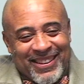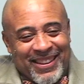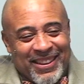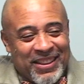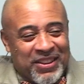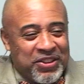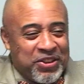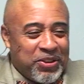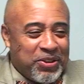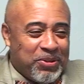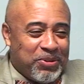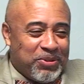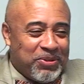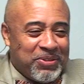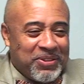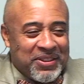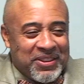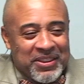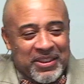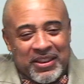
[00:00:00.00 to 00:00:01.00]
And so,
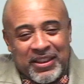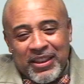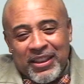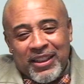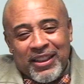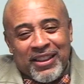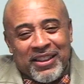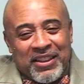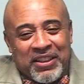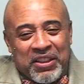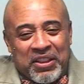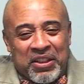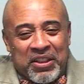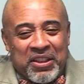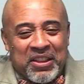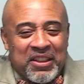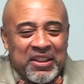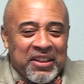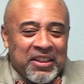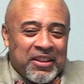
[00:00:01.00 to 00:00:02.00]

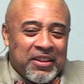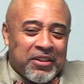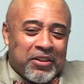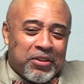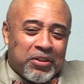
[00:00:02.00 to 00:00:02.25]
uh,